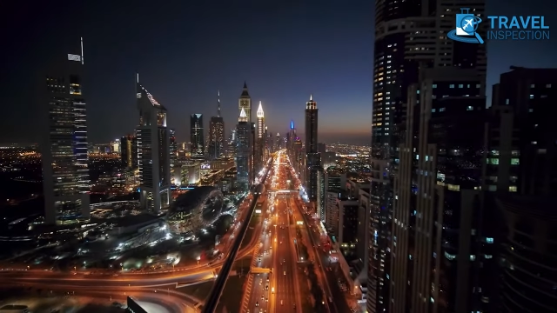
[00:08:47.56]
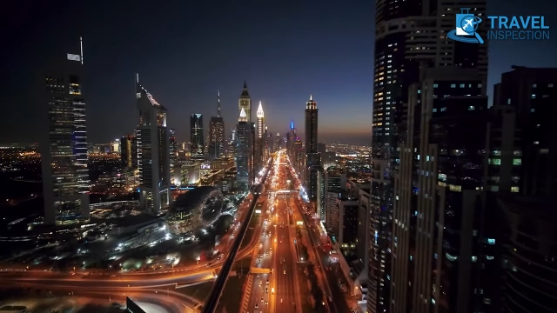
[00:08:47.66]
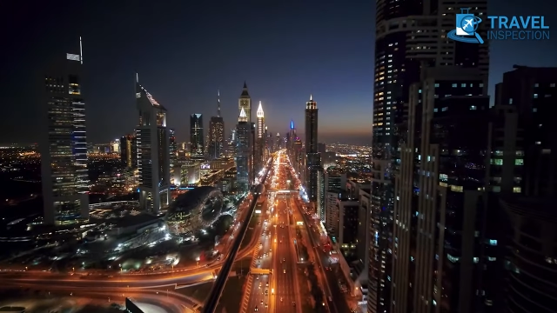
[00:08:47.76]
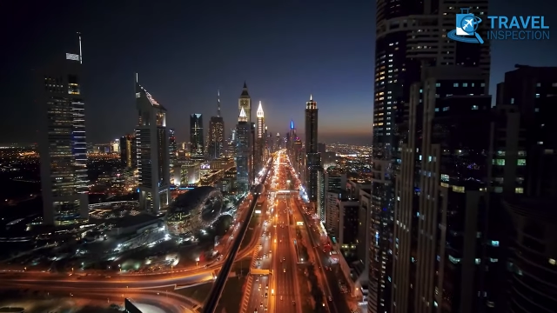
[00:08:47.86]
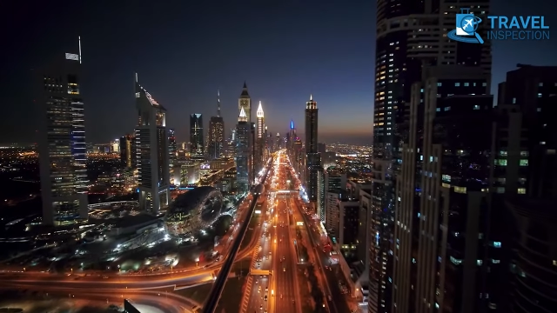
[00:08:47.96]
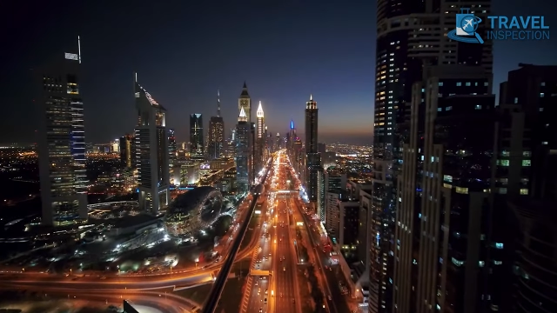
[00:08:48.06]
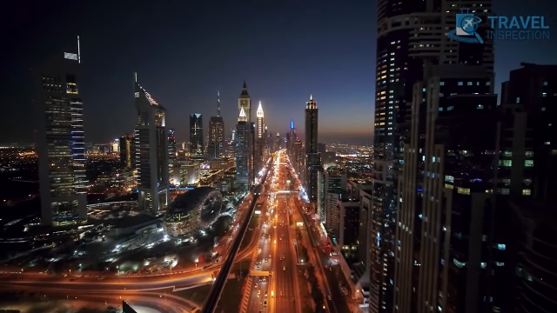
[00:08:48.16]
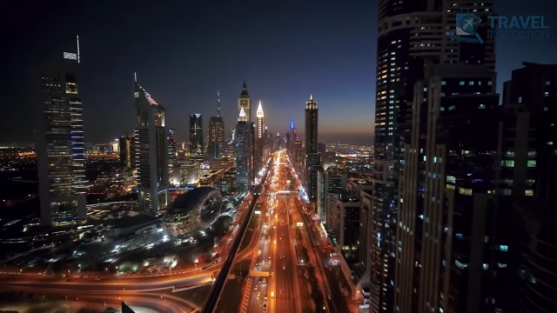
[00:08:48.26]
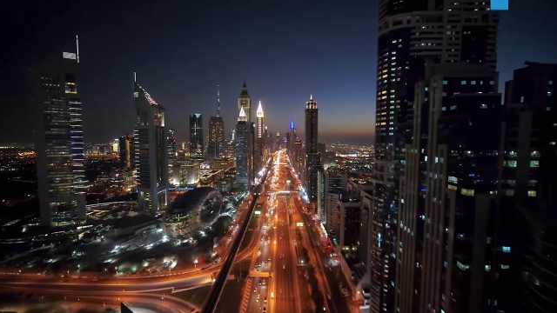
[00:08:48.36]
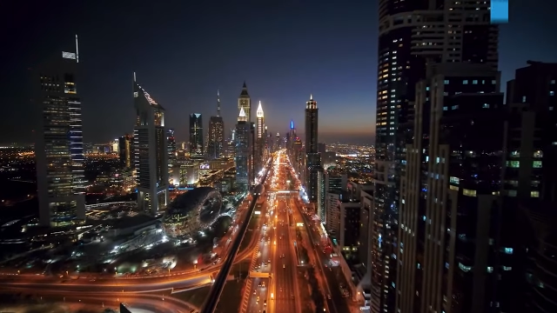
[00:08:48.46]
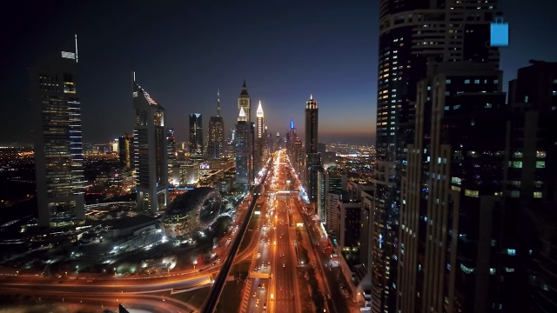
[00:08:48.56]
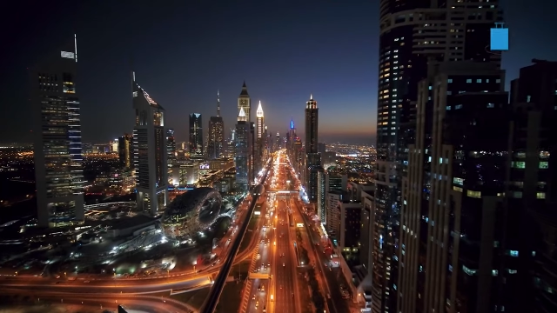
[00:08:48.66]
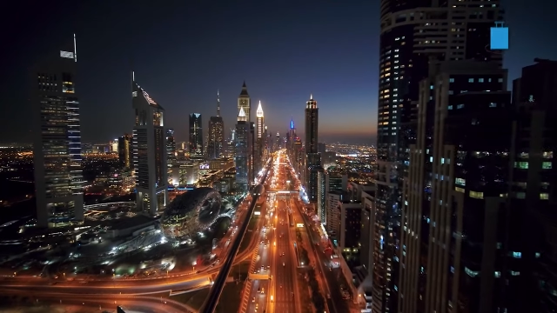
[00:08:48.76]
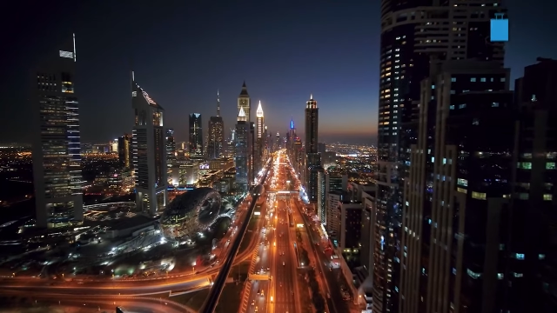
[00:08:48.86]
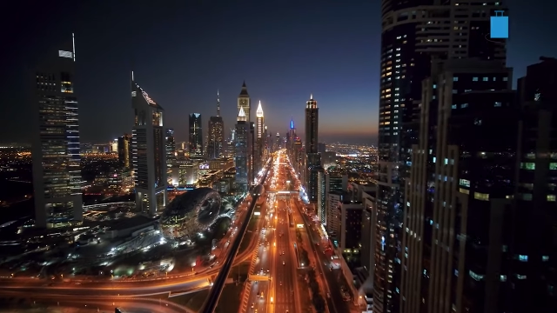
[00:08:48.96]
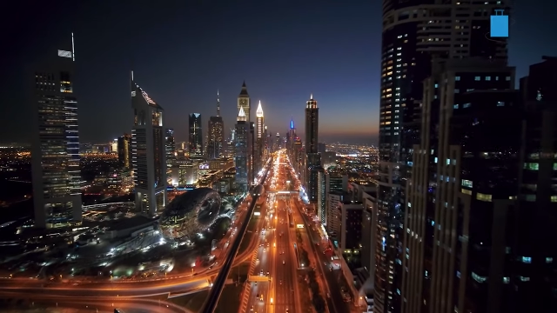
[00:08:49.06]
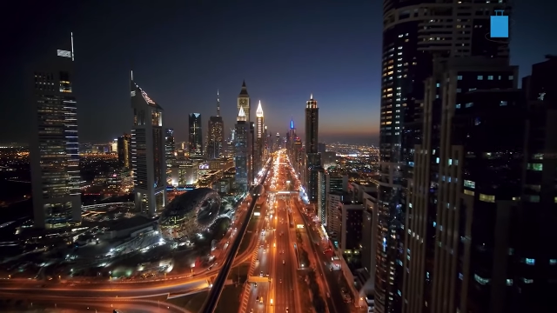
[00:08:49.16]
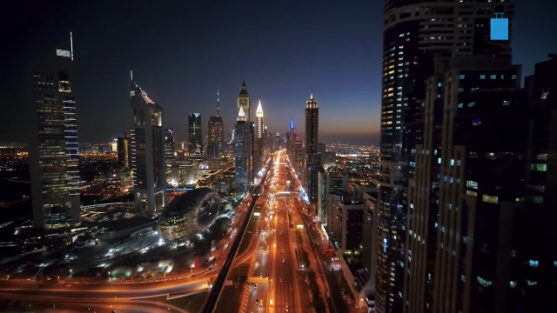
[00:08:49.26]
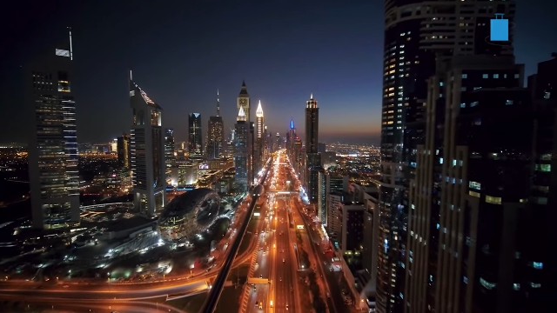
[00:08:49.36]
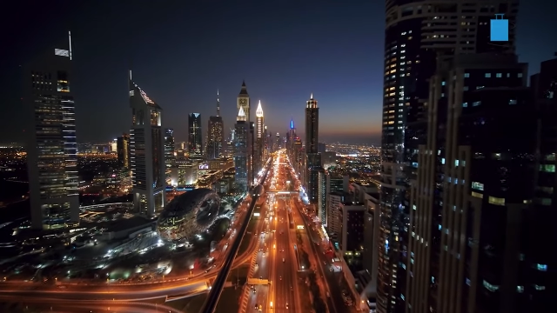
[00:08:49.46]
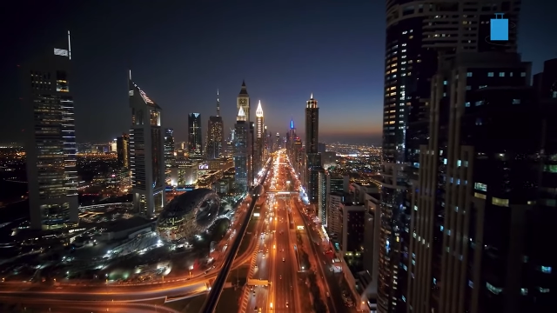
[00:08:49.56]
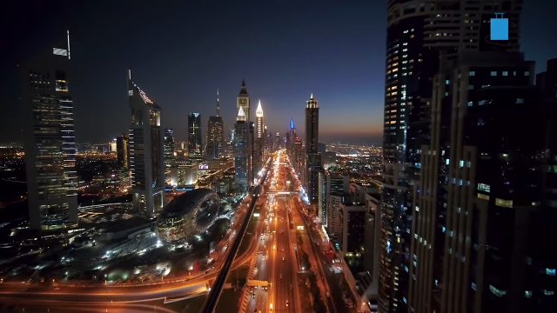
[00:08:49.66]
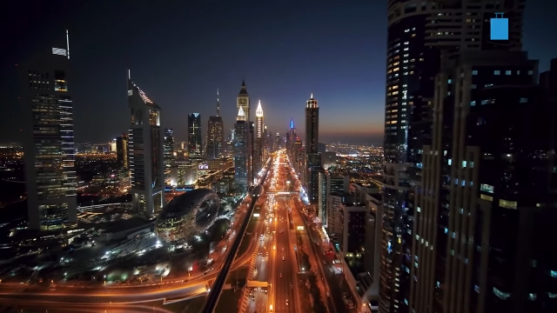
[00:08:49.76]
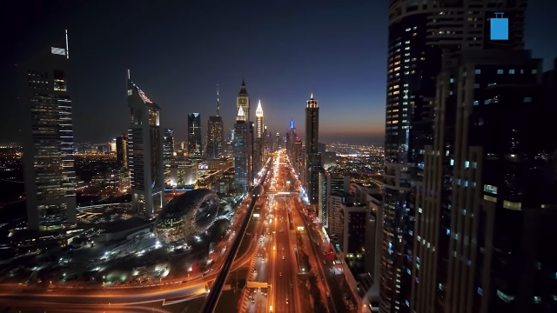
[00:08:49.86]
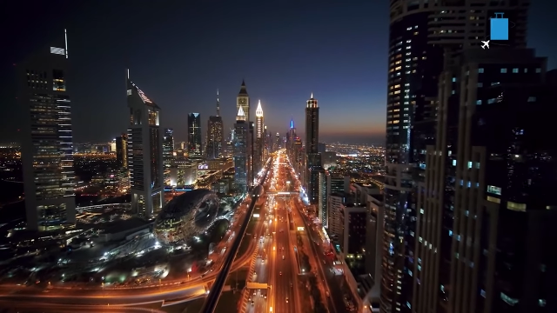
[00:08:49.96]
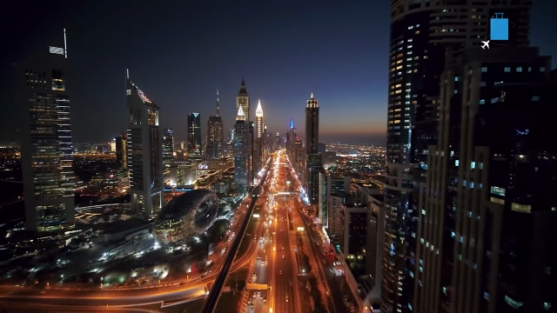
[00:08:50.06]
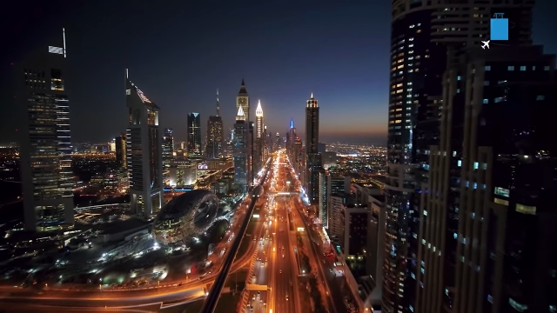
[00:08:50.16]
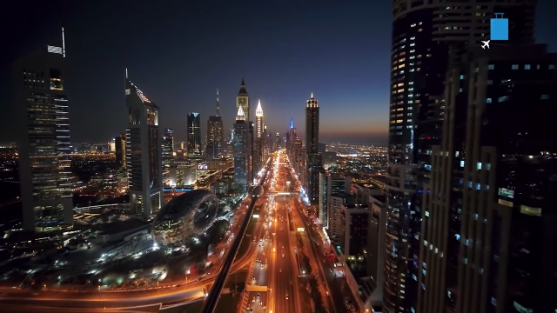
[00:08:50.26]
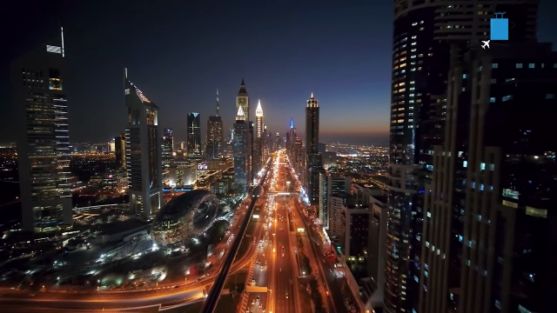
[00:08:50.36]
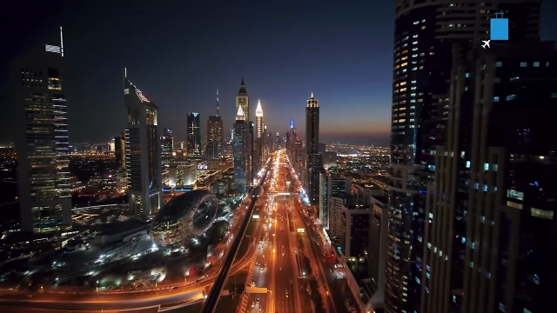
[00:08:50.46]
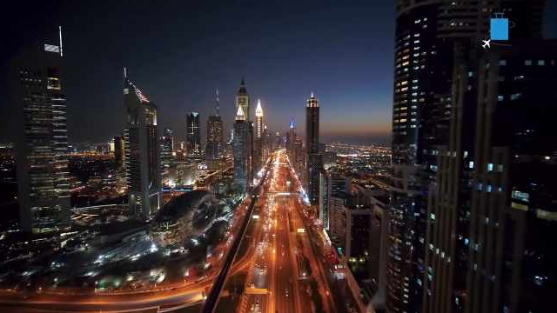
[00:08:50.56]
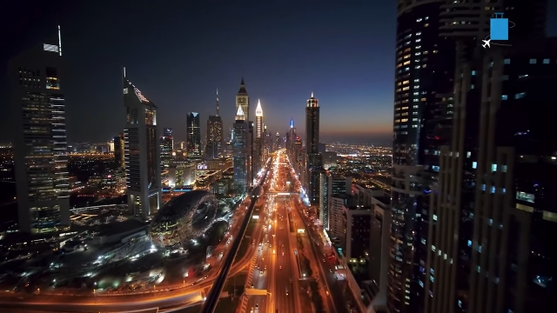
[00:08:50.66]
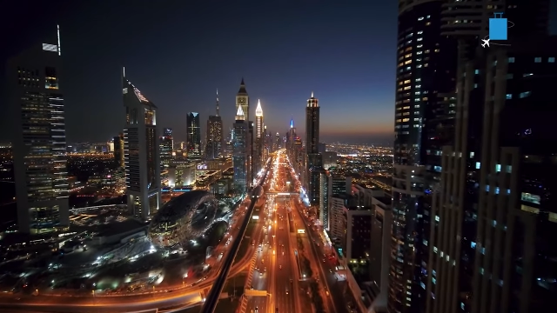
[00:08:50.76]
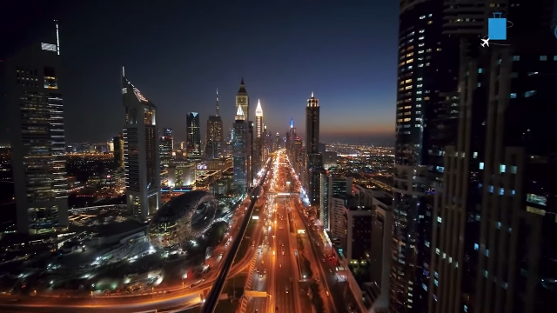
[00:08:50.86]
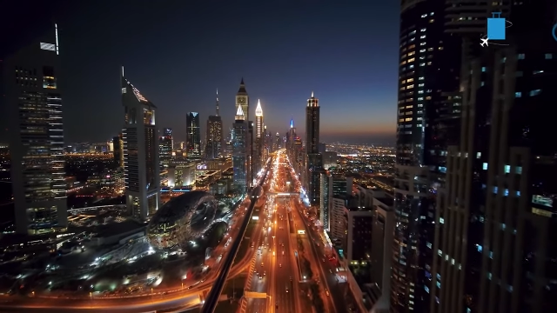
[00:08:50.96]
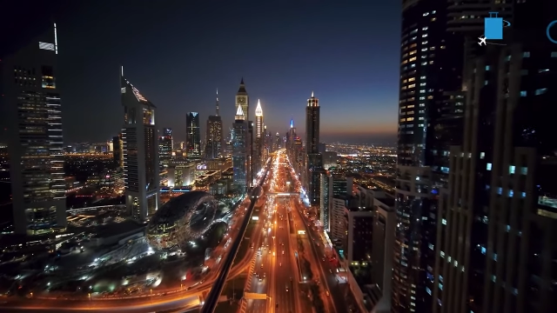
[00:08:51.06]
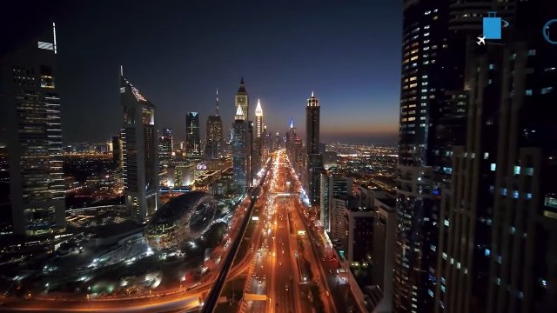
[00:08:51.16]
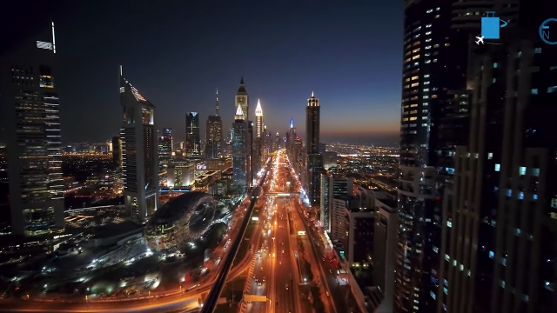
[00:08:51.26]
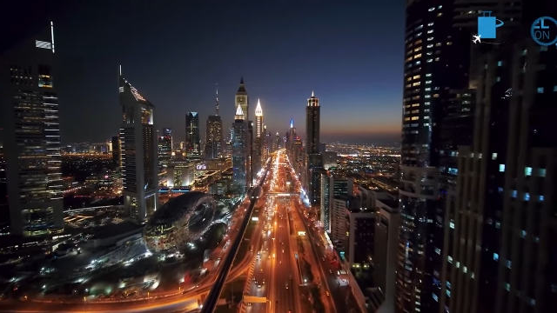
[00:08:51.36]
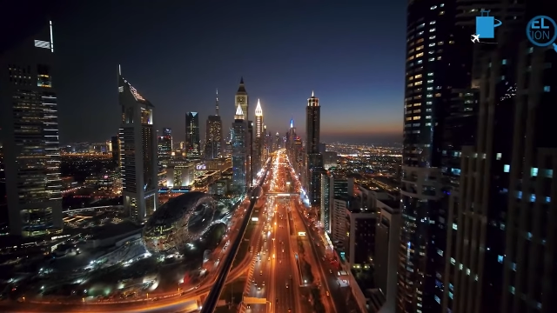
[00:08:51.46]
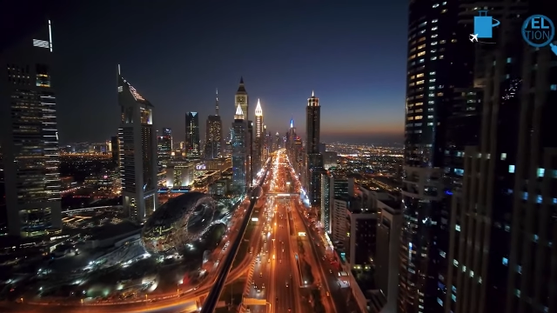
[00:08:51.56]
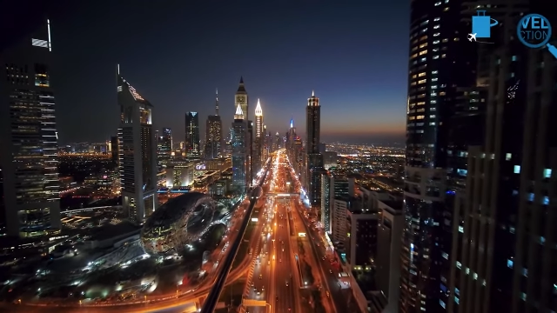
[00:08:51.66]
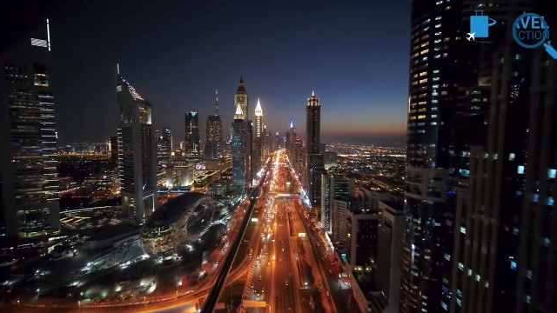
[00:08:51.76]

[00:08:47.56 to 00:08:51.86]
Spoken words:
(no speaker visible)